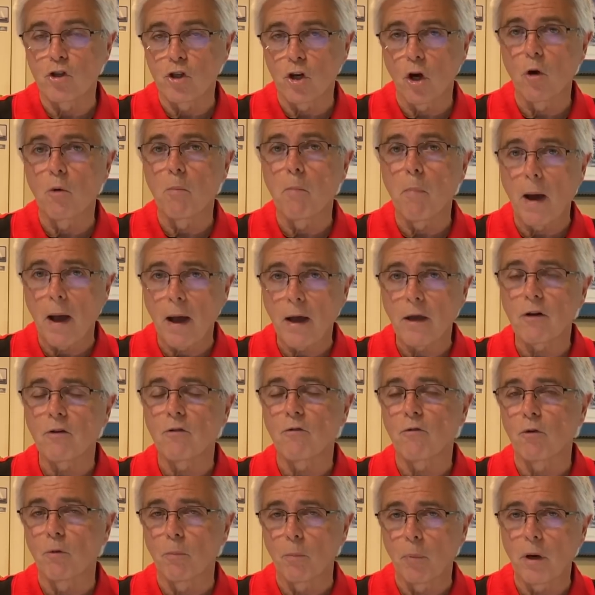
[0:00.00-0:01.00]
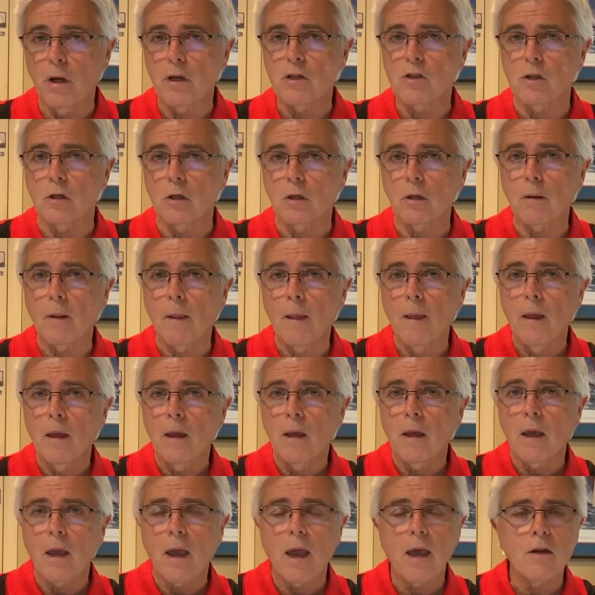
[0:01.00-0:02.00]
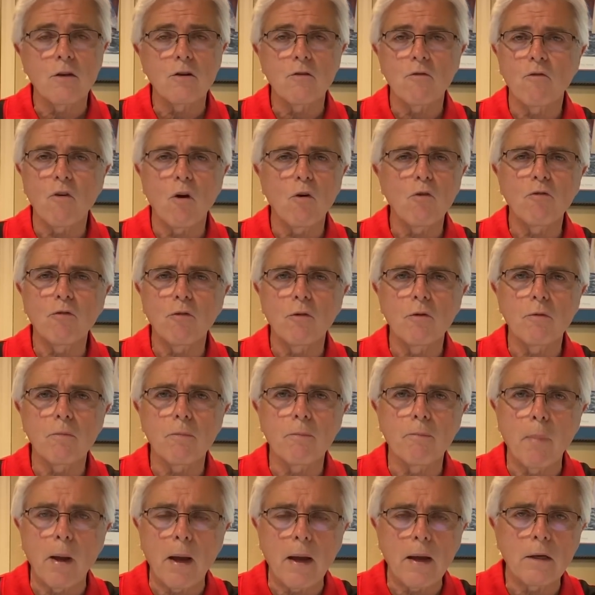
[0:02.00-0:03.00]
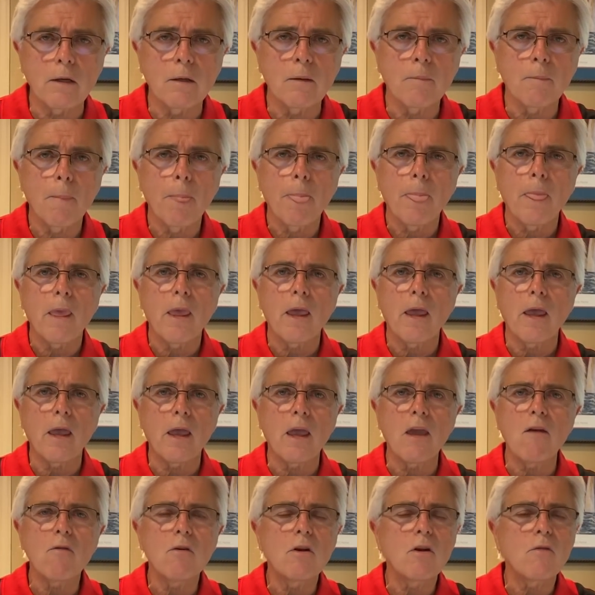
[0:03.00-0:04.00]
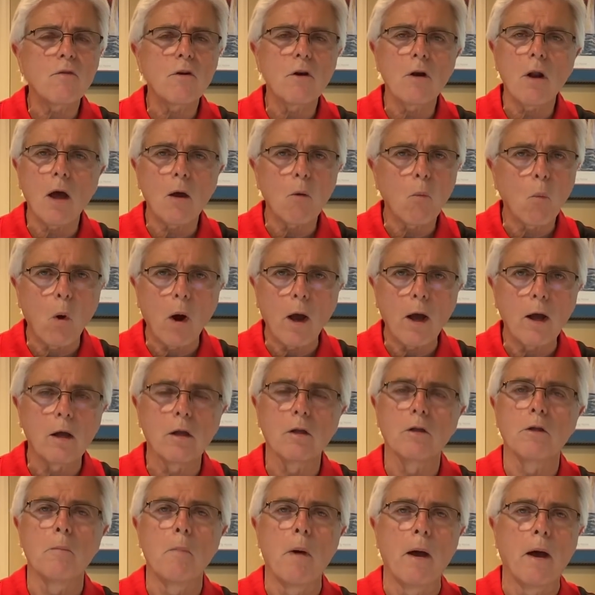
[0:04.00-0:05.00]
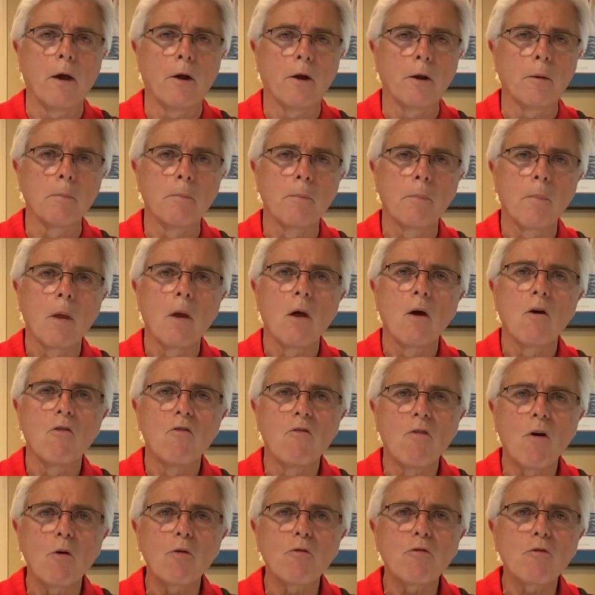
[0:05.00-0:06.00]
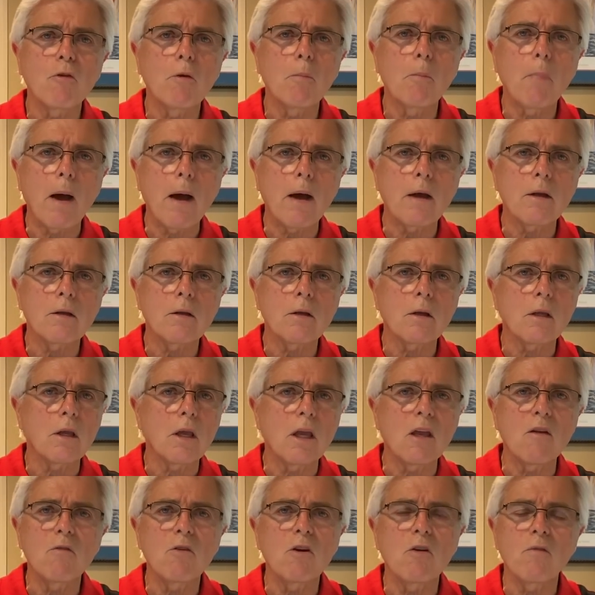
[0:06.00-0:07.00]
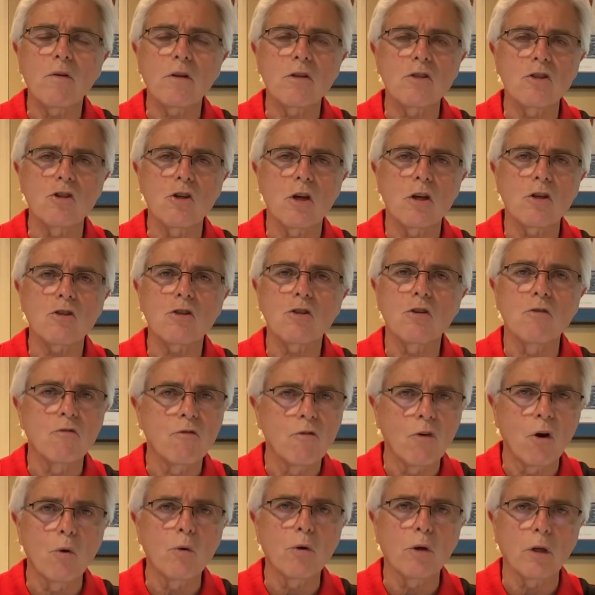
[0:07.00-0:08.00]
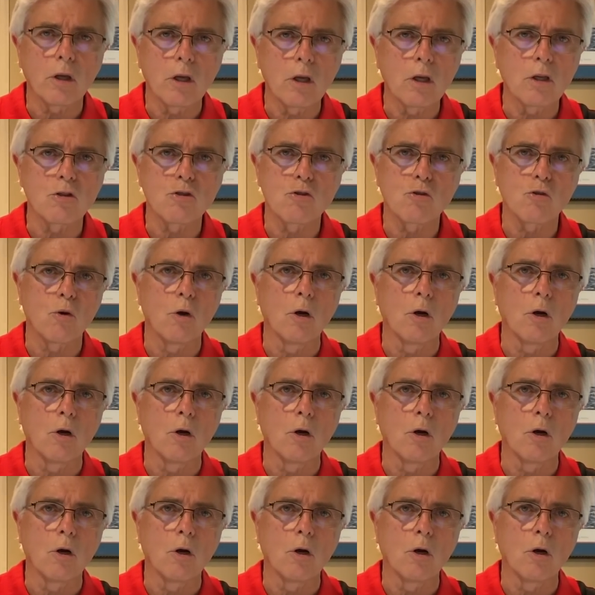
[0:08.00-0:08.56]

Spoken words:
Joe Biden for president. And vote for Biden, even if you're not wild about him, vote for Biden, even if it's just to vote against